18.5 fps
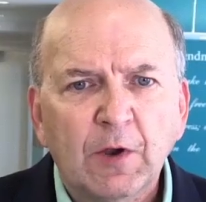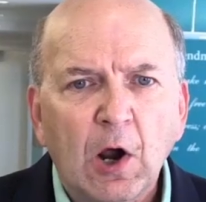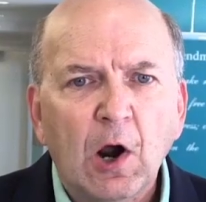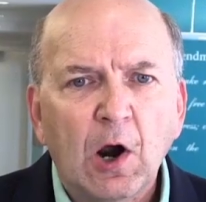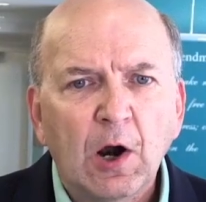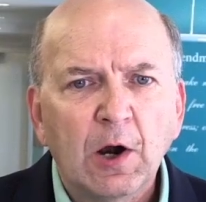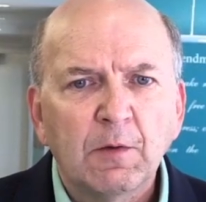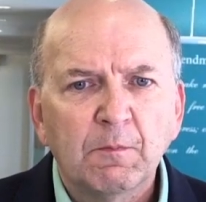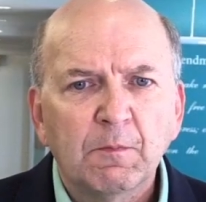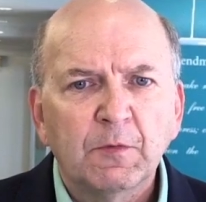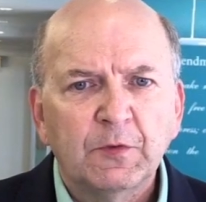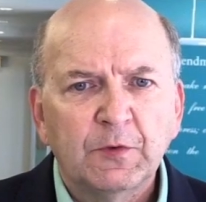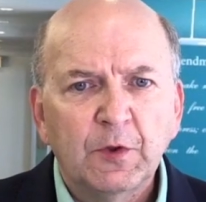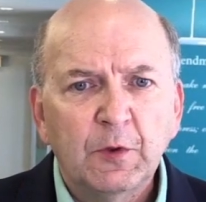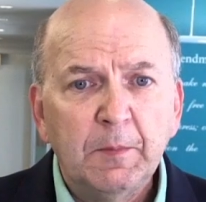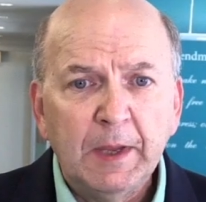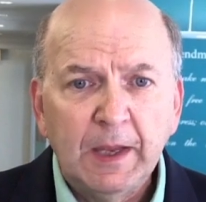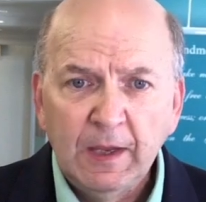guard,
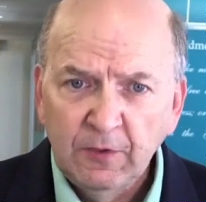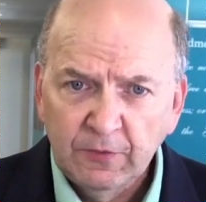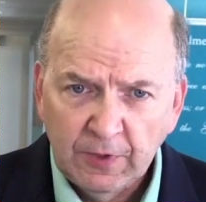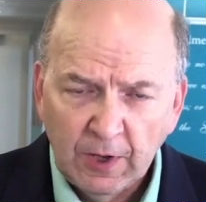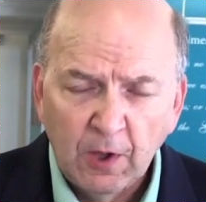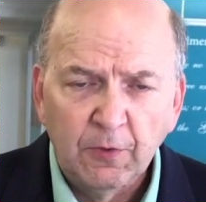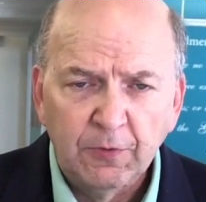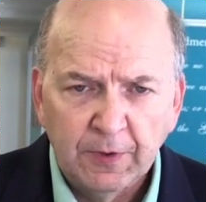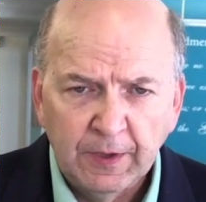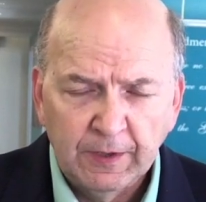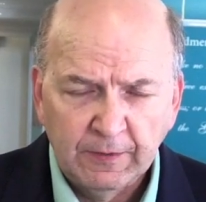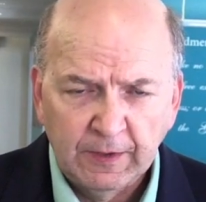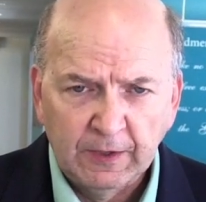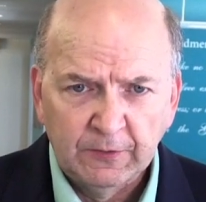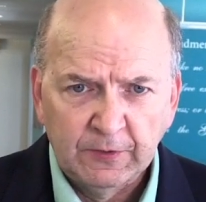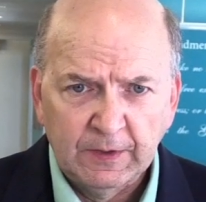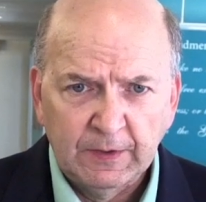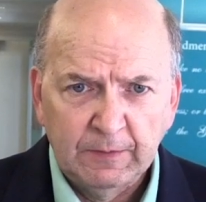assuming he's healthy, and
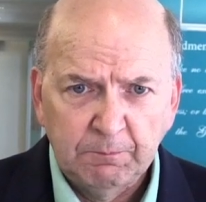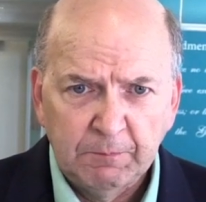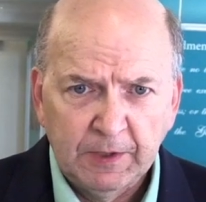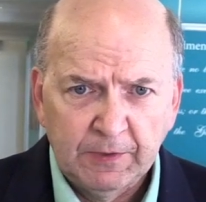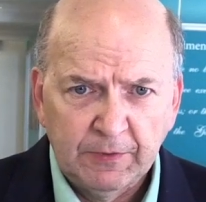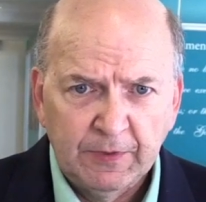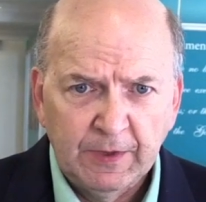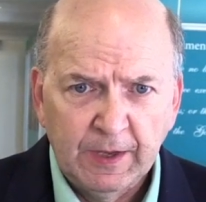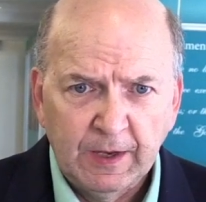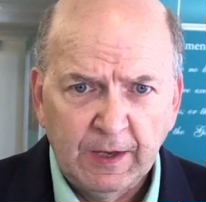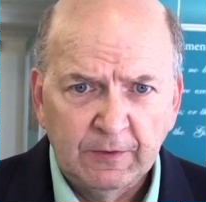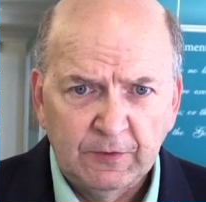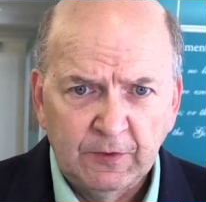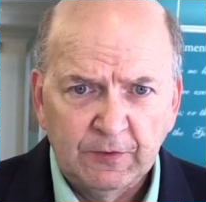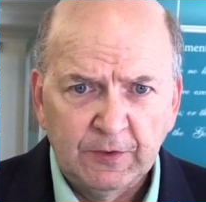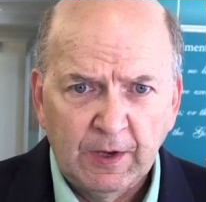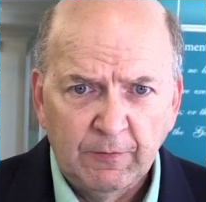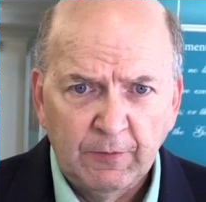that's a big thing
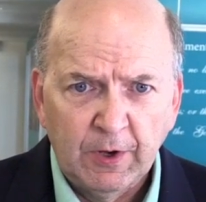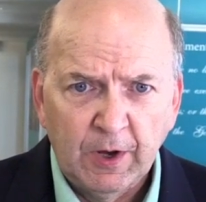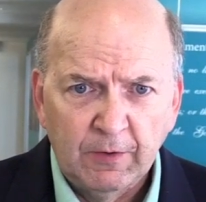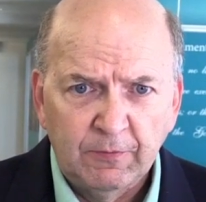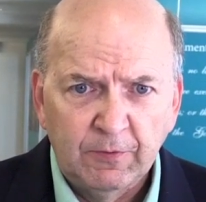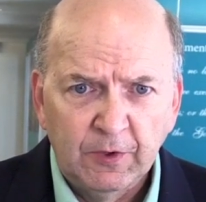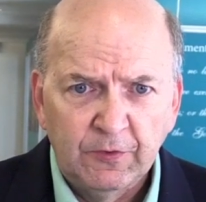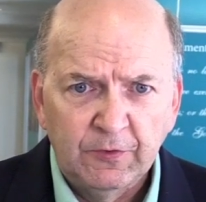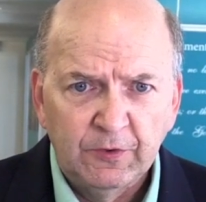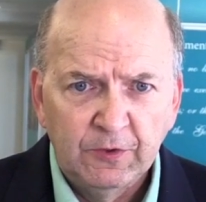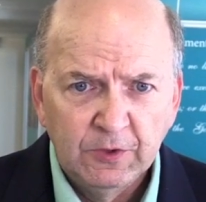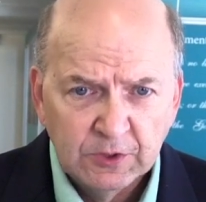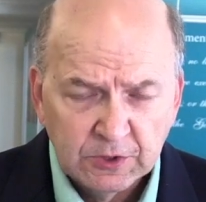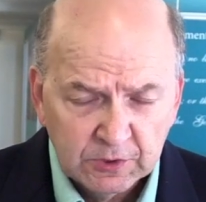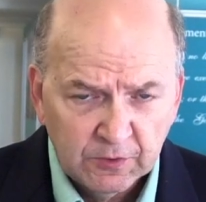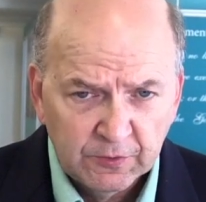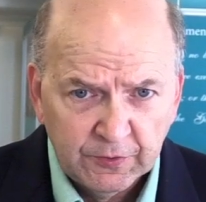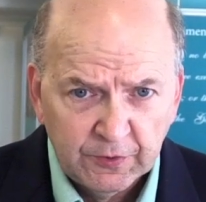because he's coming off foot
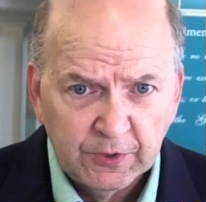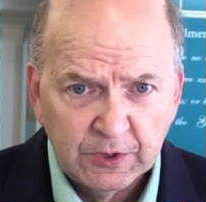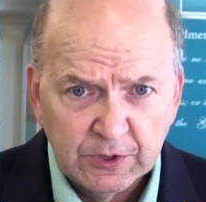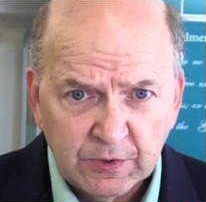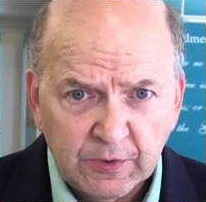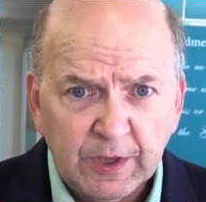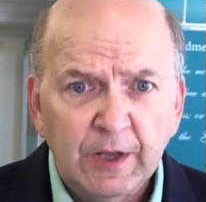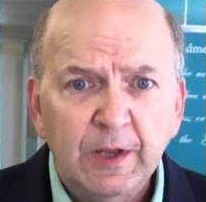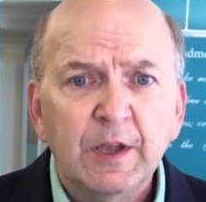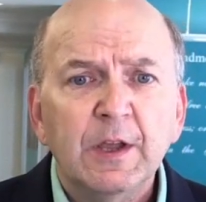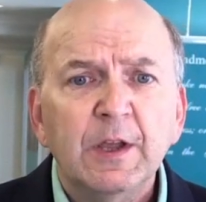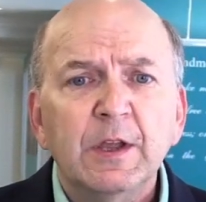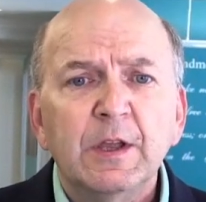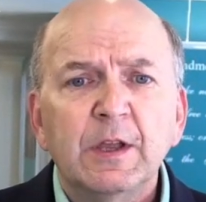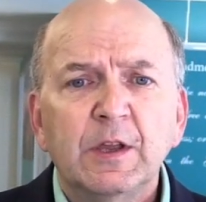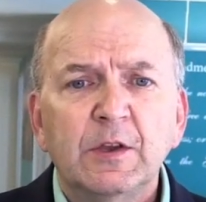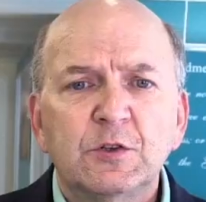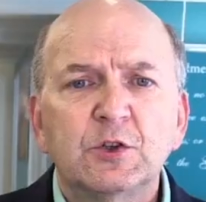surgery,
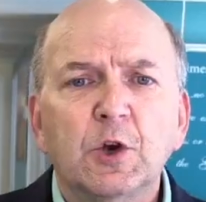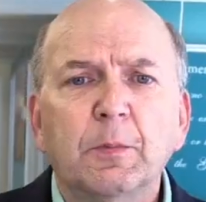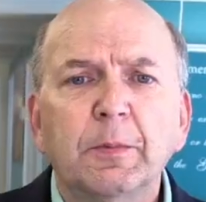is Joe